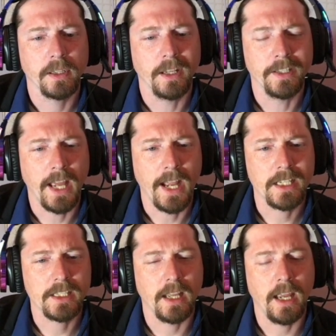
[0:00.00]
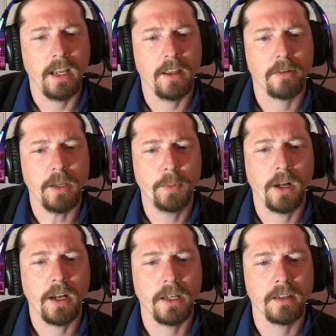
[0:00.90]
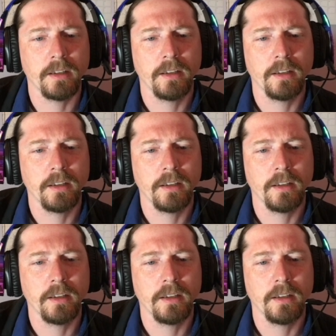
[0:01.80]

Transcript: Attacks the a3 pawn.